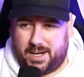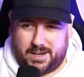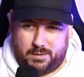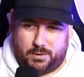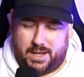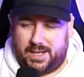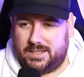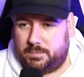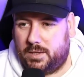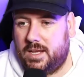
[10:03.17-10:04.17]
I don't know what that
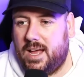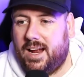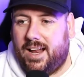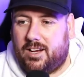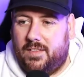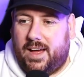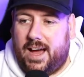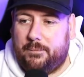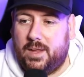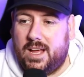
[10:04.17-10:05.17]
is, but click on
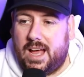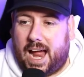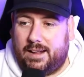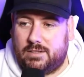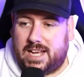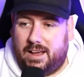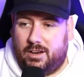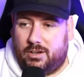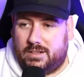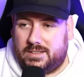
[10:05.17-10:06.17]
that and it will tell you,
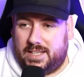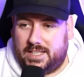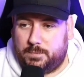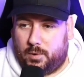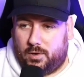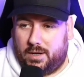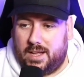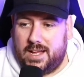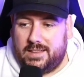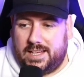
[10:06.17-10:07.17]
look, despawn.
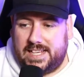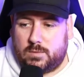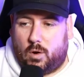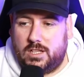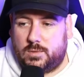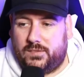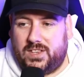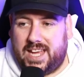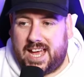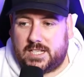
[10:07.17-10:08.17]
These ones with
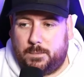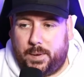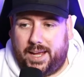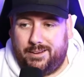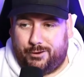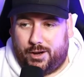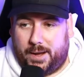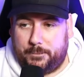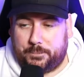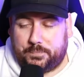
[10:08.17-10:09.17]
DSP,
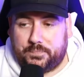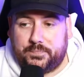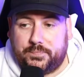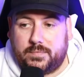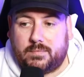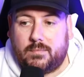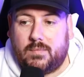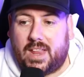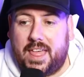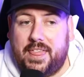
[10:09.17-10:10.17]
right?
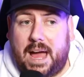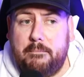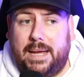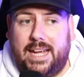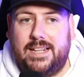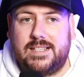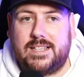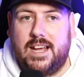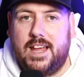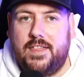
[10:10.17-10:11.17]
That
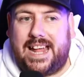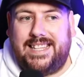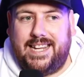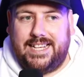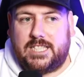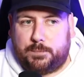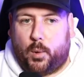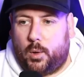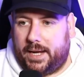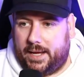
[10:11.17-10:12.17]
means they're
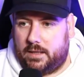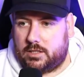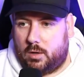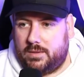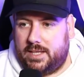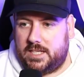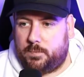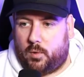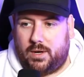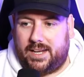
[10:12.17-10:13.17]
despawning. So
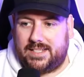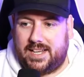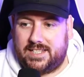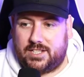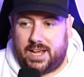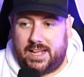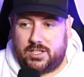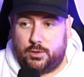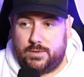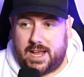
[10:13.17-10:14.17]
despawning's in
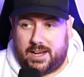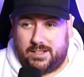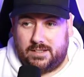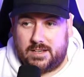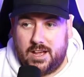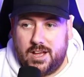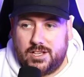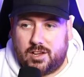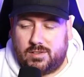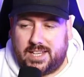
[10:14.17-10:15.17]
2 seconds.
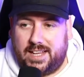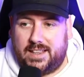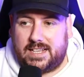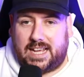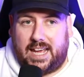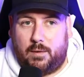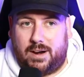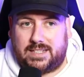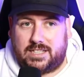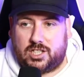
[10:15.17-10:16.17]
So see this here where
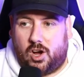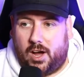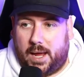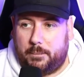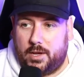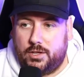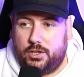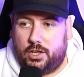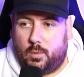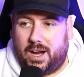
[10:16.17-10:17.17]
it says time,
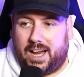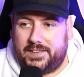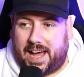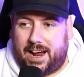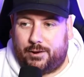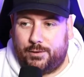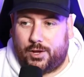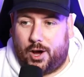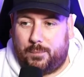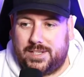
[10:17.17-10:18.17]
you're going to want to click the arrow
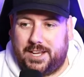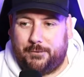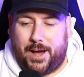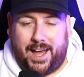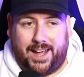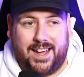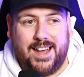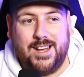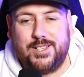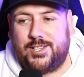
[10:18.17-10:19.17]
the opposite way.
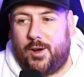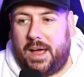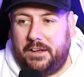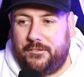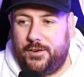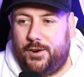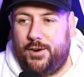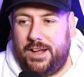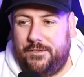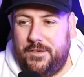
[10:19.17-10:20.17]
So if
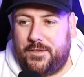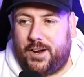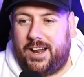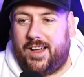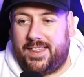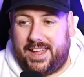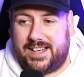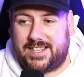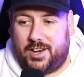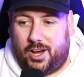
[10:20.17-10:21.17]
you've got it like
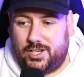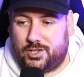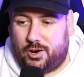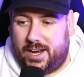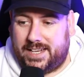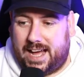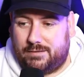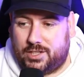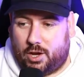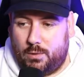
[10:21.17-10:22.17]
this, and I tried now
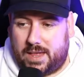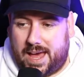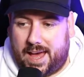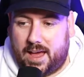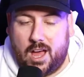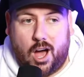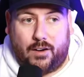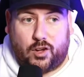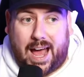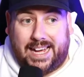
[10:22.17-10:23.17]
to go there,
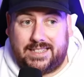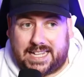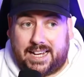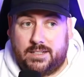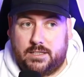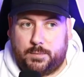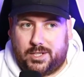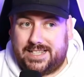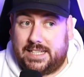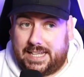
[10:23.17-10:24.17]
I've got 8 seconds
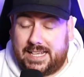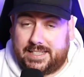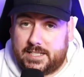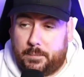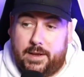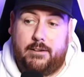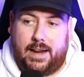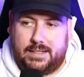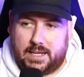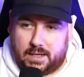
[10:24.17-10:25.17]
because it's disappearing
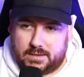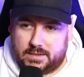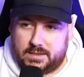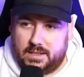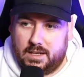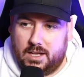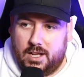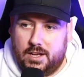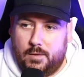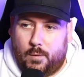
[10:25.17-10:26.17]
in 8 seconds.
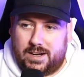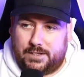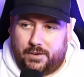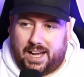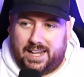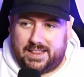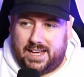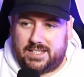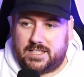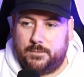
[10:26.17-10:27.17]
Whereas if I click
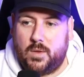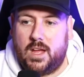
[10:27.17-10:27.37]
this